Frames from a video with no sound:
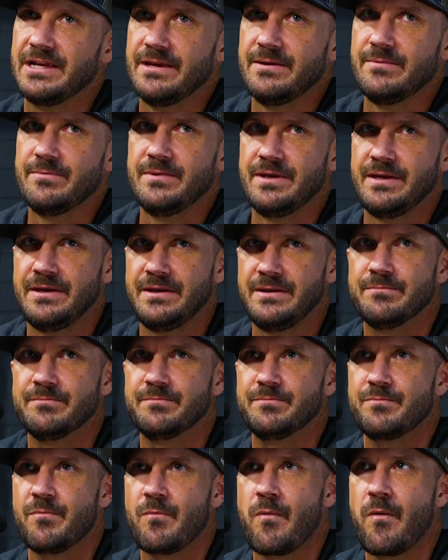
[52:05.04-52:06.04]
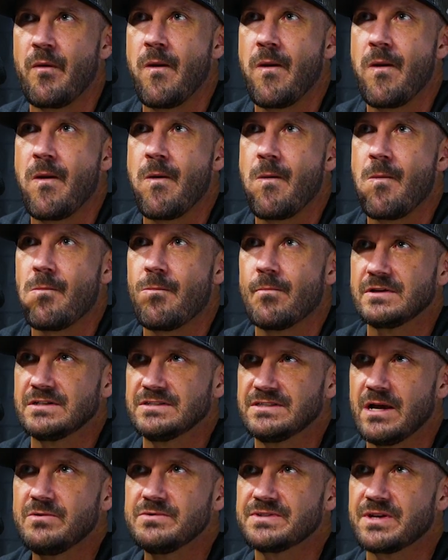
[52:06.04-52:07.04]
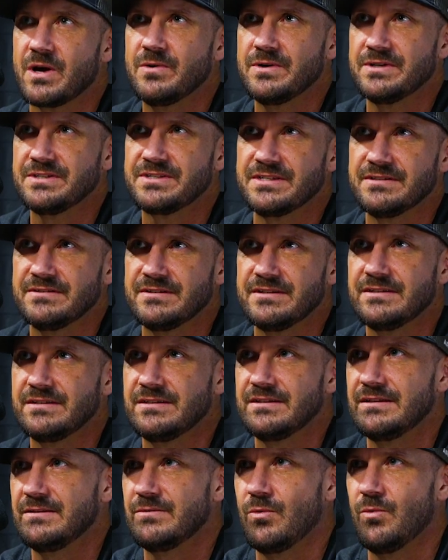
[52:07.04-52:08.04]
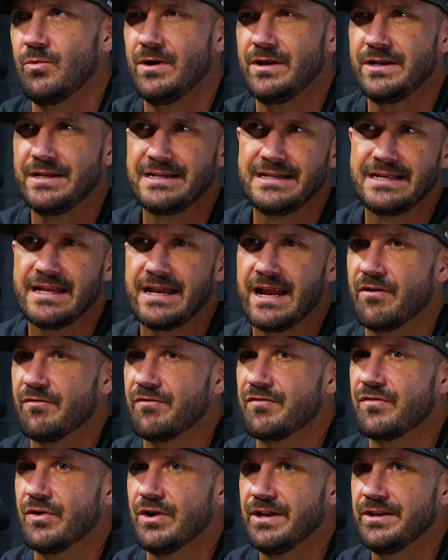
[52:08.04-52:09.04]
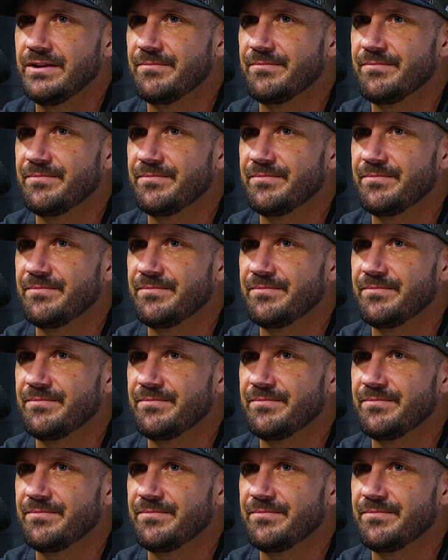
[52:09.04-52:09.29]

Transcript: he hit me because I was always wanting to get out front.